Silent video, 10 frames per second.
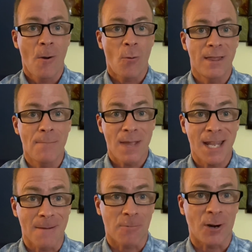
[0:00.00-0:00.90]
when the
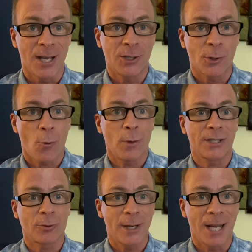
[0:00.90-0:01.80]
median price was
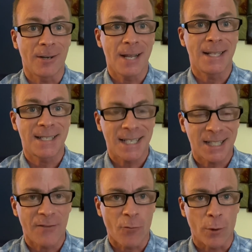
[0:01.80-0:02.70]

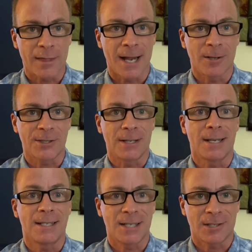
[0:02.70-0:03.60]

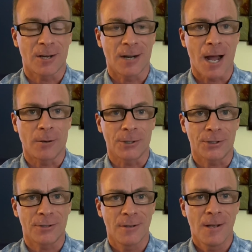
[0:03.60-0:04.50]

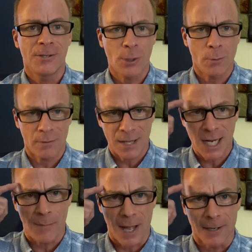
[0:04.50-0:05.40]
$364,600. So
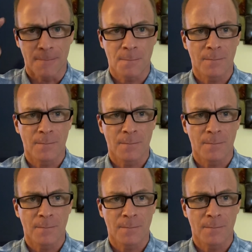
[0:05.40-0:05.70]
think about it.